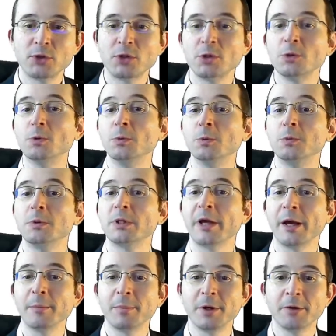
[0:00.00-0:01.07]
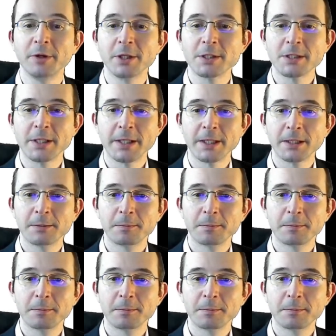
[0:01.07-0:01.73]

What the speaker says: 2 time periods ahead.